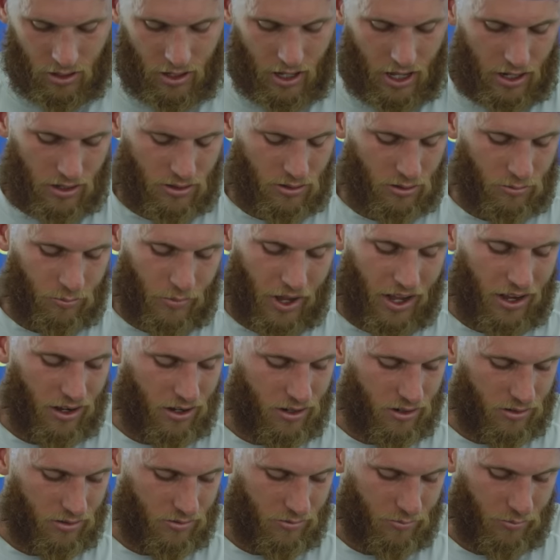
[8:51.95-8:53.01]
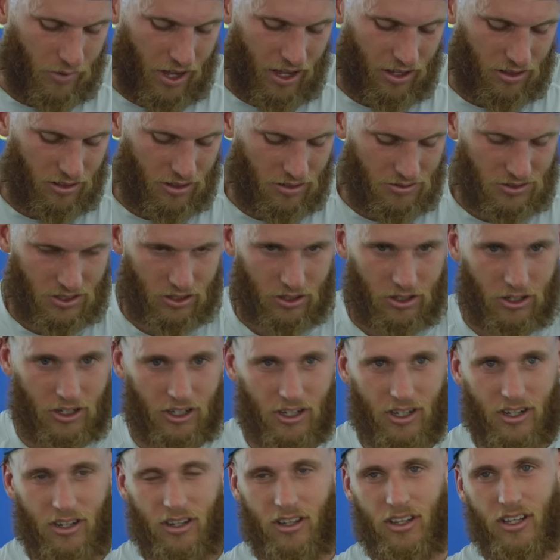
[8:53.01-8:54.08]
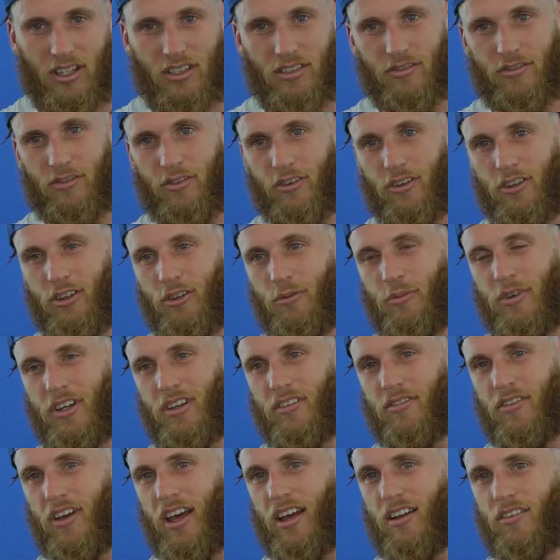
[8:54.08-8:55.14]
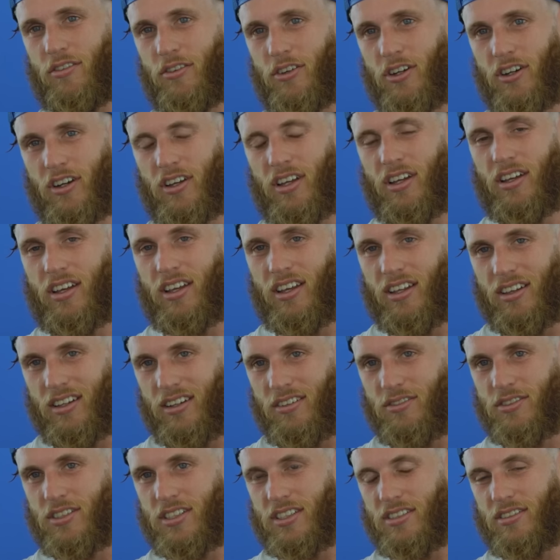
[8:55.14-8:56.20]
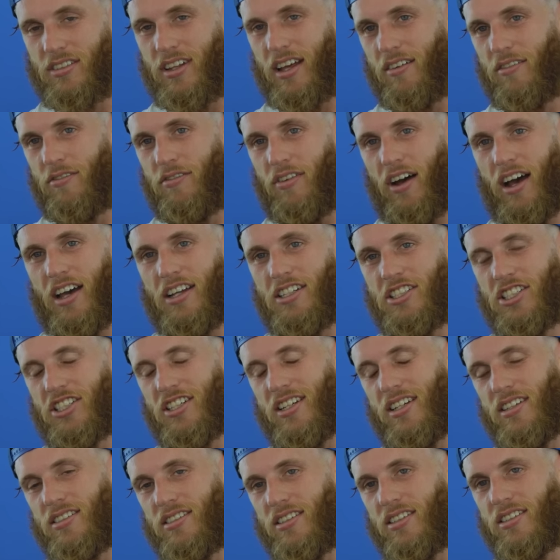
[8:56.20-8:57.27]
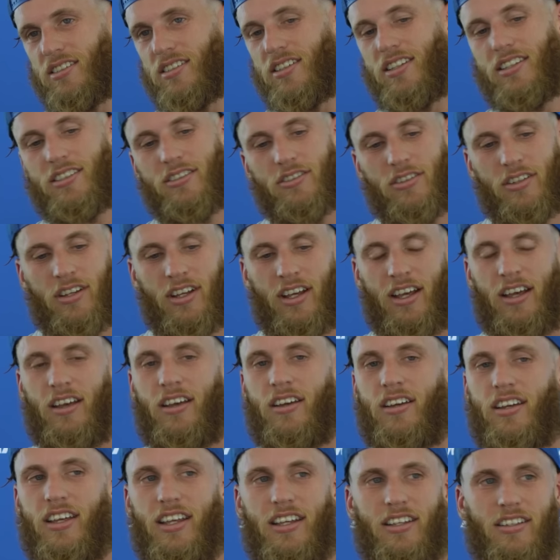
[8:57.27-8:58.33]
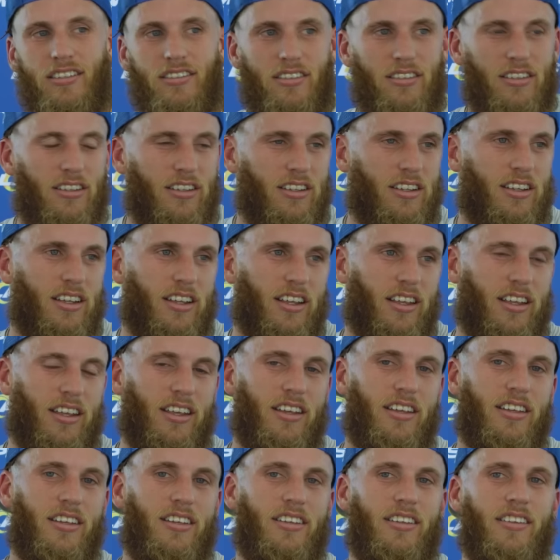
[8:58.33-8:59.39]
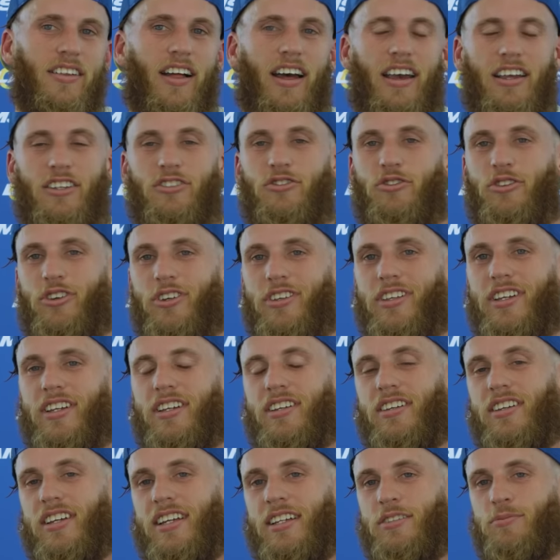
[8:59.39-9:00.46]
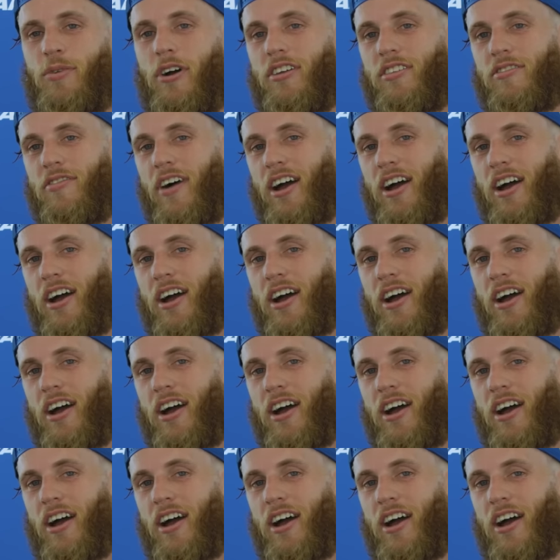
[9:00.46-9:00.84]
Yeah, so Mike loves to cook. He's a real big fan of cooking. He loves his, like, fine cheeses. He's part of the